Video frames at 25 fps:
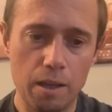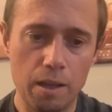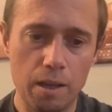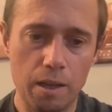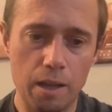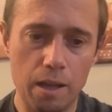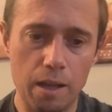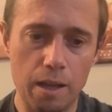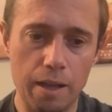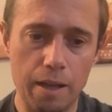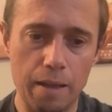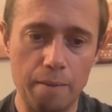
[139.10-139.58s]

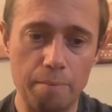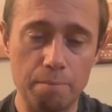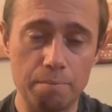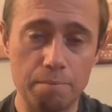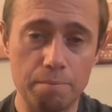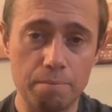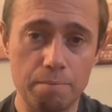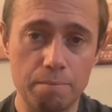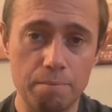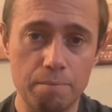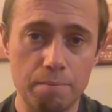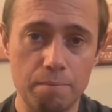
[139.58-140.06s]

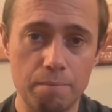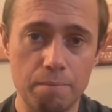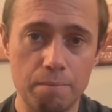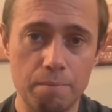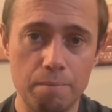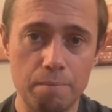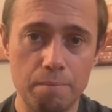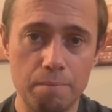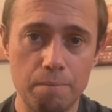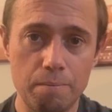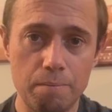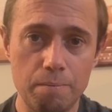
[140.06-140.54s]

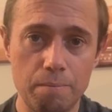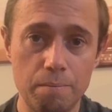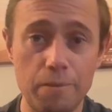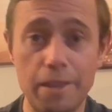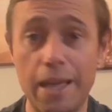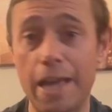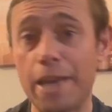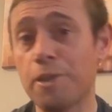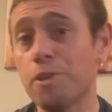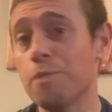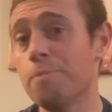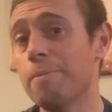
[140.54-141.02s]

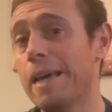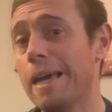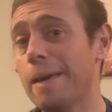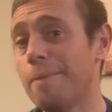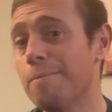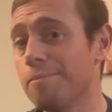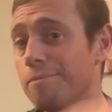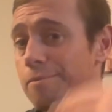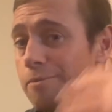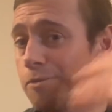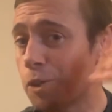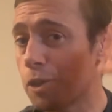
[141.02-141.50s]
thank you,
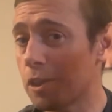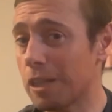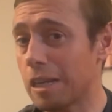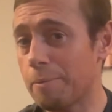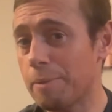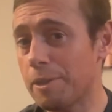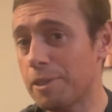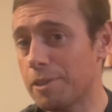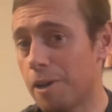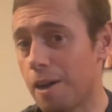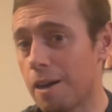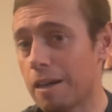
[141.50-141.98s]
babe, for letting
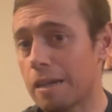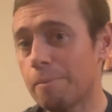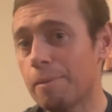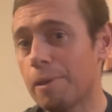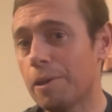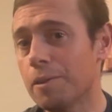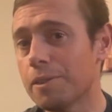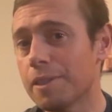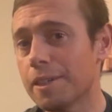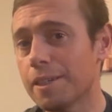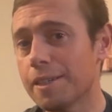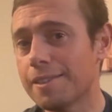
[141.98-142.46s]
me talk
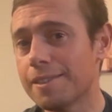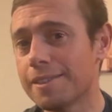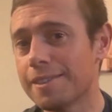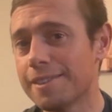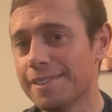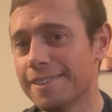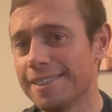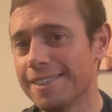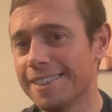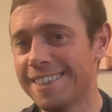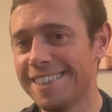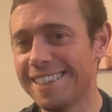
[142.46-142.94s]
about this.
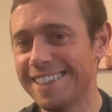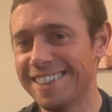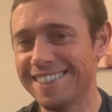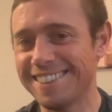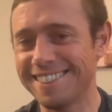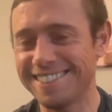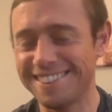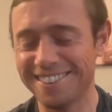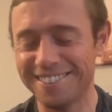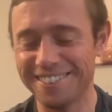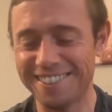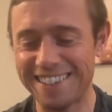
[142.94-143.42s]

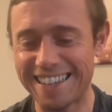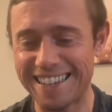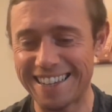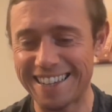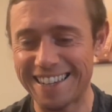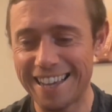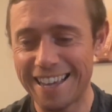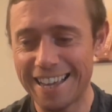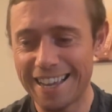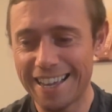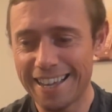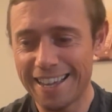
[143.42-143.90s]
So I
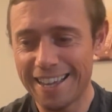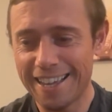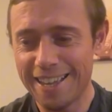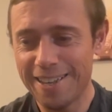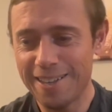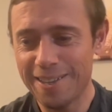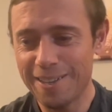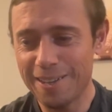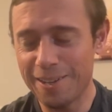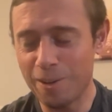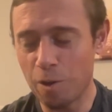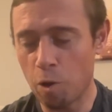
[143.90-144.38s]

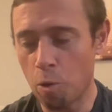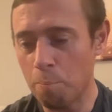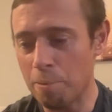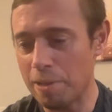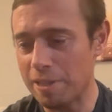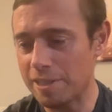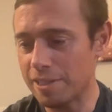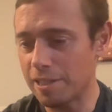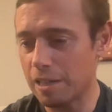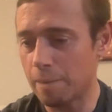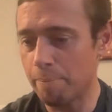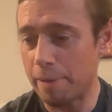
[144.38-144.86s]
hope
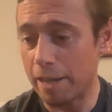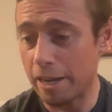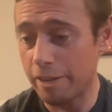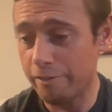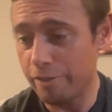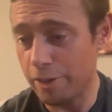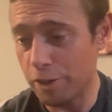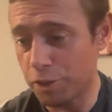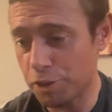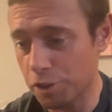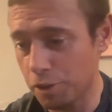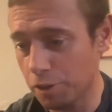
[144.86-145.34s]
it's
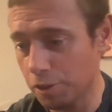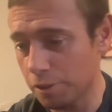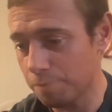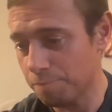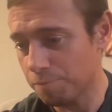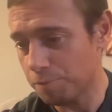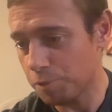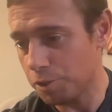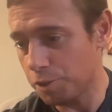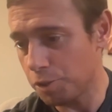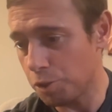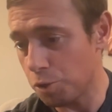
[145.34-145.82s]
beneficial
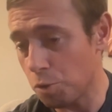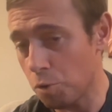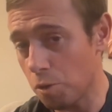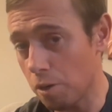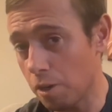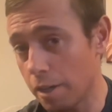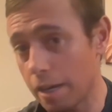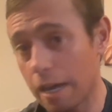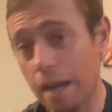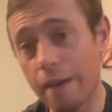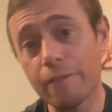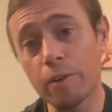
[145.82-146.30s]
to
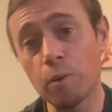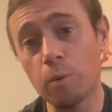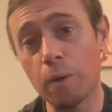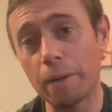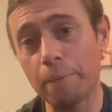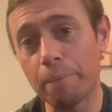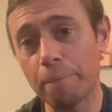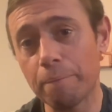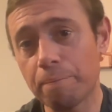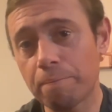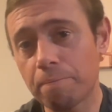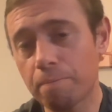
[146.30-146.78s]

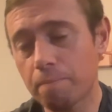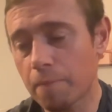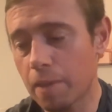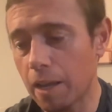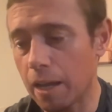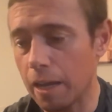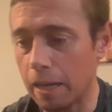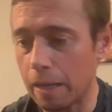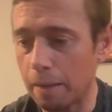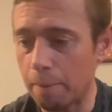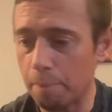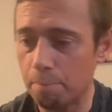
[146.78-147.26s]
everyone.
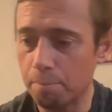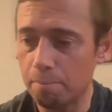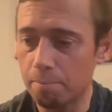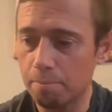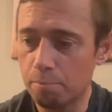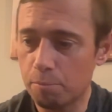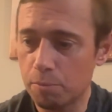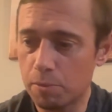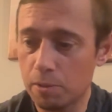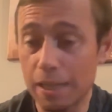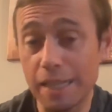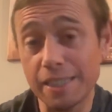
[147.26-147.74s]

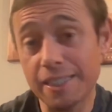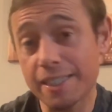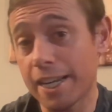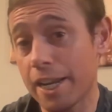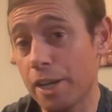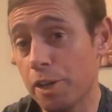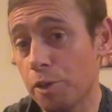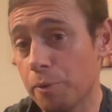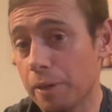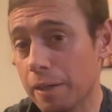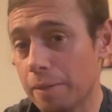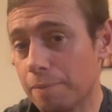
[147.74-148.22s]
Let's get
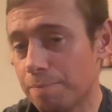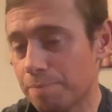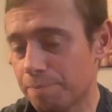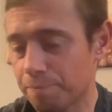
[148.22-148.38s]
into it.